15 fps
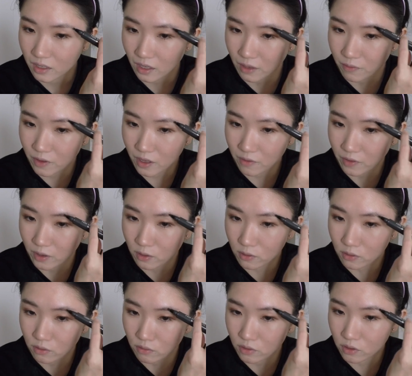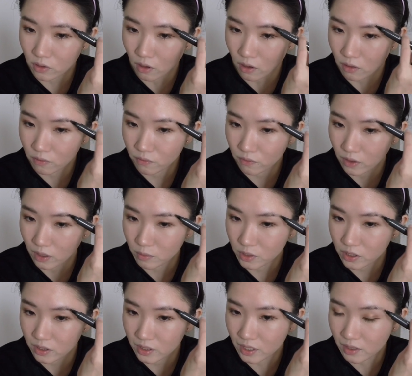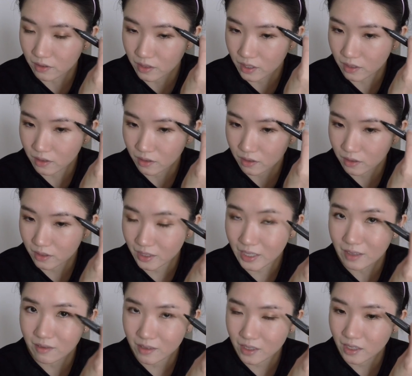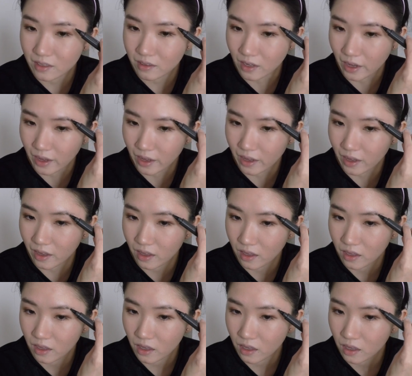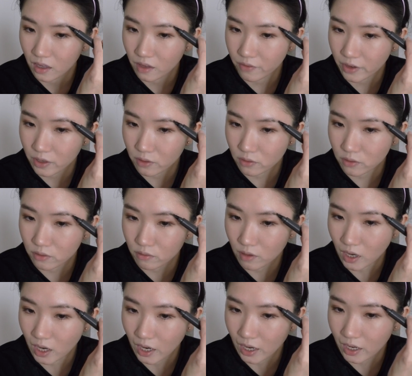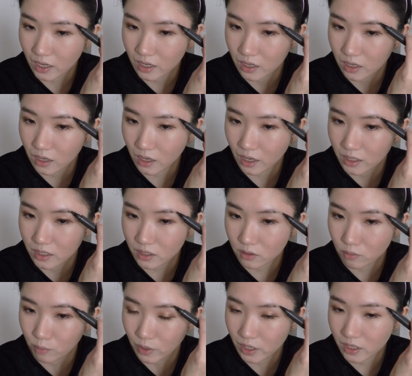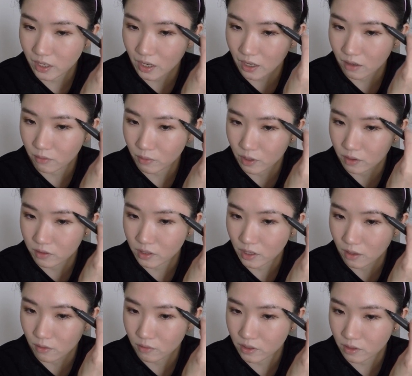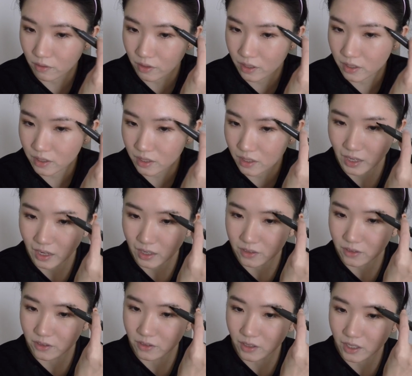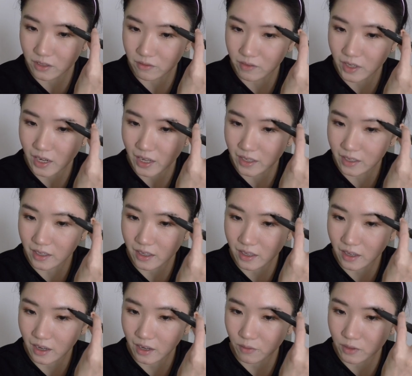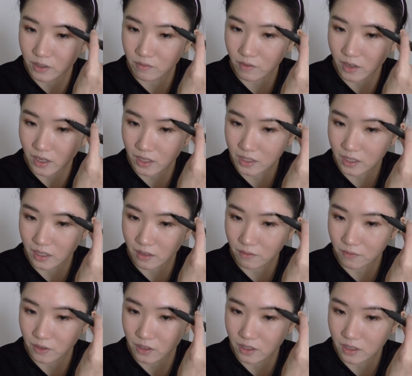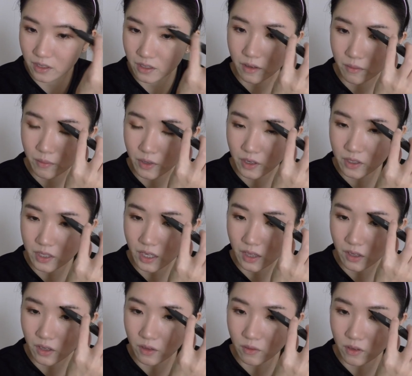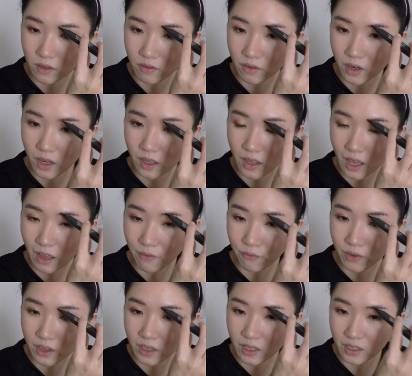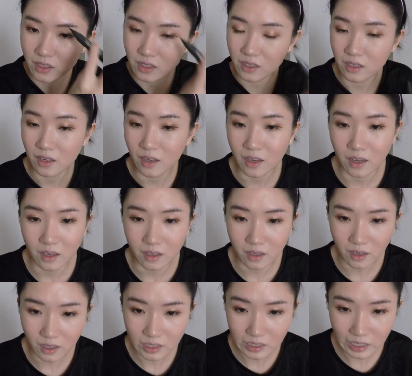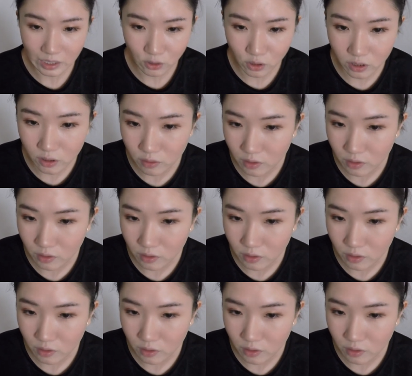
I feel like if I go too soft, I'm just tinting the hair. If I go too hard, I need to blend it out because it looks crazy. I don't know, I don't really like it. I was really excited for this because I thought it would create effortless, natural